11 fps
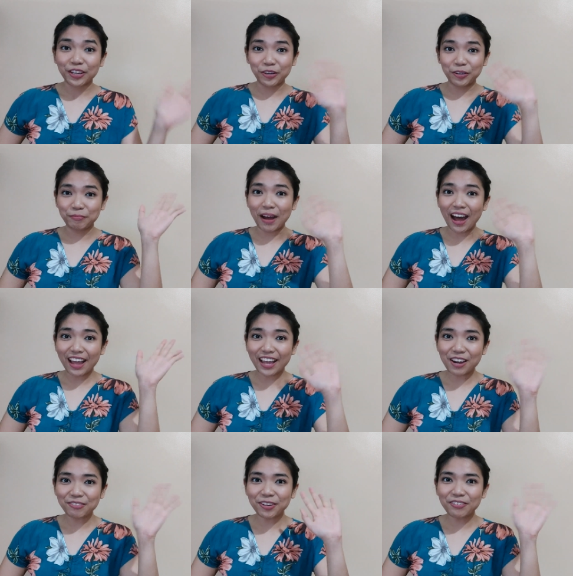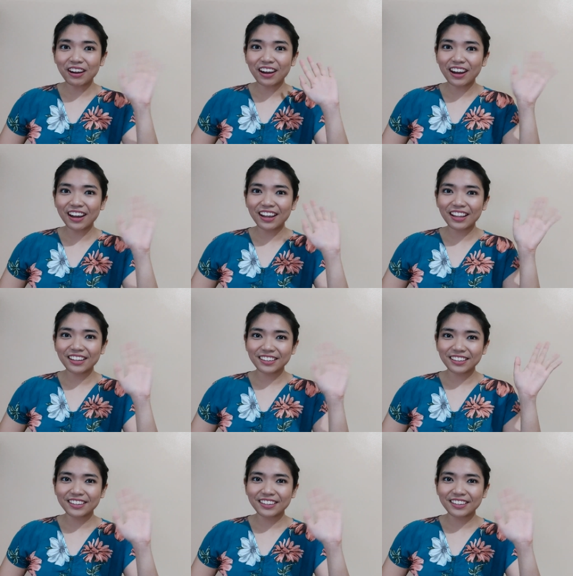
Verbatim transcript: Goodbye, everyone!